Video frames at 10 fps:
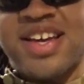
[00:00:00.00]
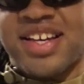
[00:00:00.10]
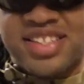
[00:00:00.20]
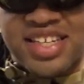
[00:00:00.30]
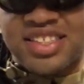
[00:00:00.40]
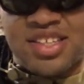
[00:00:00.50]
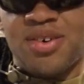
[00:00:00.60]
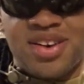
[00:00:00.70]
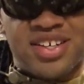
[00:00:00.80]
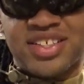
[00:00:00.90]
because kids
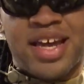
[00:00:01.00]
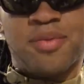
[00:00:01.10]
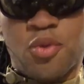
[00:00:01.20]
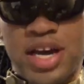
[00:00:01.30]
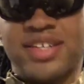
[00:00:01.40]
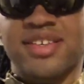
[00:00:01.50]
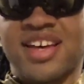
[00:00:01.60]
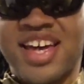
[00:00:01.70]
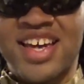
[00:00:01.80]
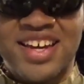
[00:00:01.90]
don't understand weight.
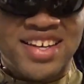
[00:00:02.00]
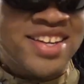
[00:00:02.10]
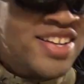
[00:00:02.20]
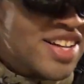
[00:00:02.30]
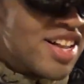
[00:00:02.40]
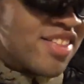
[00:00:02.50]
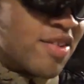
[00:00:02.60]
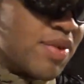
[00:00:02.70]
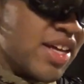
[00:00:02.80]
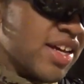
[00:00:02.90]

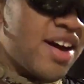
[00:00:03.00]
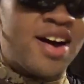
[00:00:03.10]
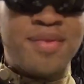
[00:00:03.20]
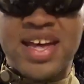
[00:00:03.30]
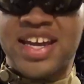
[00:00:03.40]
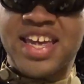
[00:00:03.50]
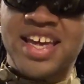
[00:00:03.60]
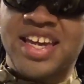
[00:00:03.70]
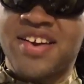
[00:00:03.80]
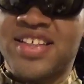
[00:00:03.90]
they'll be like, oh man, I
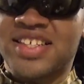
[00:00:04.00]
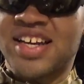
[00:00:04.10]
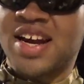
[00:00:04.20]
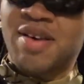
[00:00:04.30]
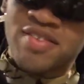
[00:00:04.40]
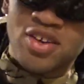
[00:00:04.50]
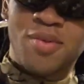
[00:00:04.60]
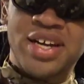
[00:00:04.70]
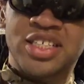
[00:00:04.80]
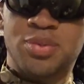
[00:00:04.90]
can't carry this gun, I'm gonna have to go
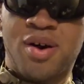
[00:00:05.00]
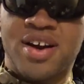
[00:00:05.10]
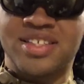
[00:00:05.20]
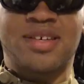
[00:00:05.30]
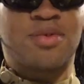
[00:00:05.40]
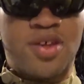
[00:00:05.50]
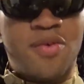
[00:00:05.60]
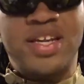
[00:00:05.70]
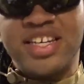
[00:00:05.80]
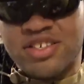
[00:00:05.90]
back to spawn. It's like, well, no,
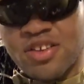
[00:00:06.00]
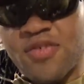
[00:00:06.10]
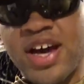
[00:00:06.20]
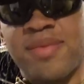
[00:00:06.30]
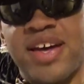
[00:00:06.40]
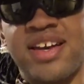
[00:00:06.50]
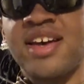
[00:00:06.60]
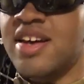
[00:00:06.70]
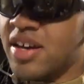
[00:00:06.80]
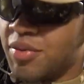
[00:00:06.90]
we need you in the fight, man.
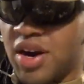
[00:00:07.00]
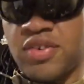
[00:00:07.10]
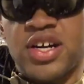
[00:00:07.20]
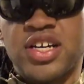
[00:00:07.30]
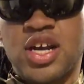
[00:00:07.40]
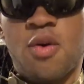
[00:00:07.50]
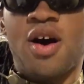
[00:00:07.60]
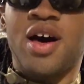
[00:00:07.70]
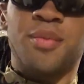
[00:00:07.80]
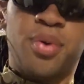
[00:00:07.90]
Whatever gun you don't
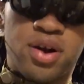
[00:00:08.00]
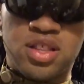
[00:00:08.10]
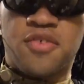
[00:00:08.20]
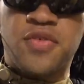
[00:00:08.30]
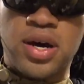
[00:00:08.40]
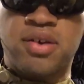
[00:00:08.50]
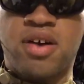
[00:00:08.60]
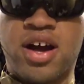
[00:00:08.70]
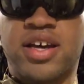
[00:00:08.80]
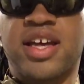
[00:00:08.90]
want, put it in the fucking
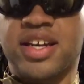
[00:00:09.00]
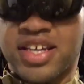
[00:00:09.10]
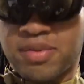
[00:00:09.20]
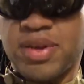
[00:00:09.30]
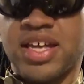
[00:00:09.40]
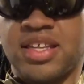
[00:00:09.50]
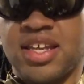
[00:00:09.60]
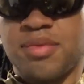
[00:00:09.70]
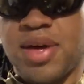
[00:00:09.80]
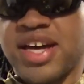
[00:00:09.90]
ruck and get me at the end of the